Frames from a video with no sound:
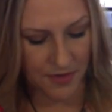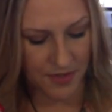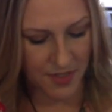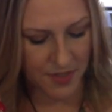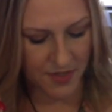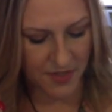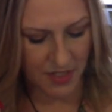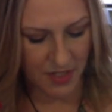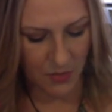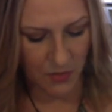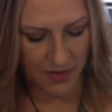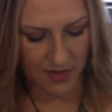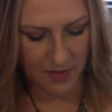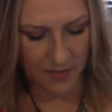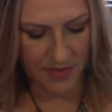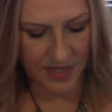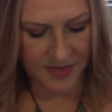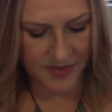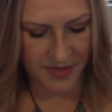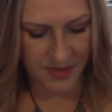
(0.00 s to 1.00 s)
to see what the
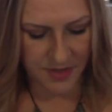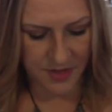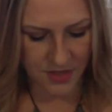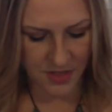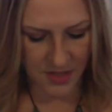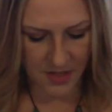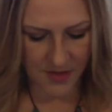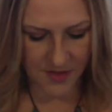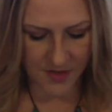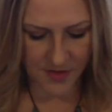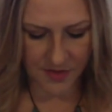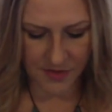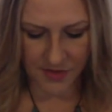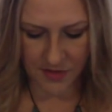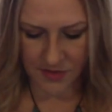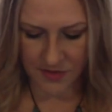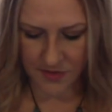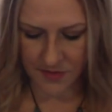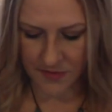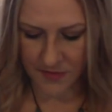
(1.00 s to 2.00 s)
message is.
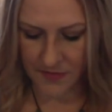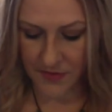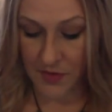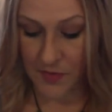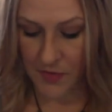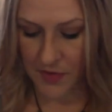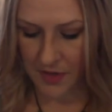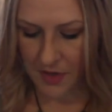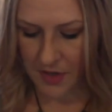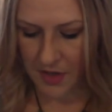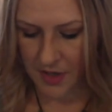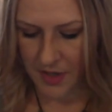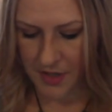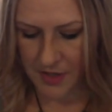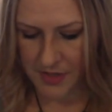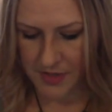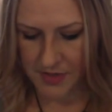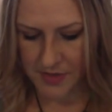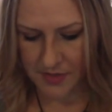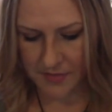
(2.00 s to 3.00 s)
There's a few more
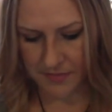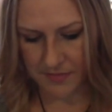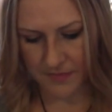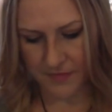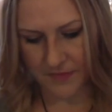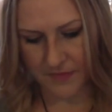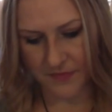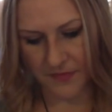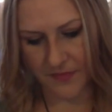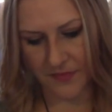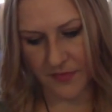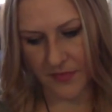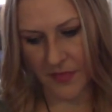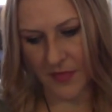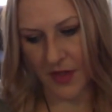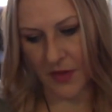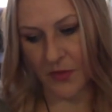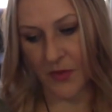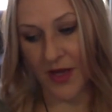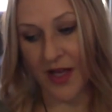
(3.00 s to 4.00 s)
cards.
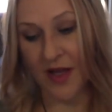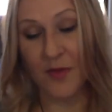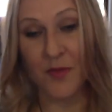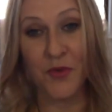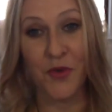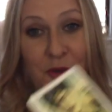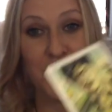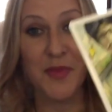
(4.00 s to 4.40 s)
Wow, more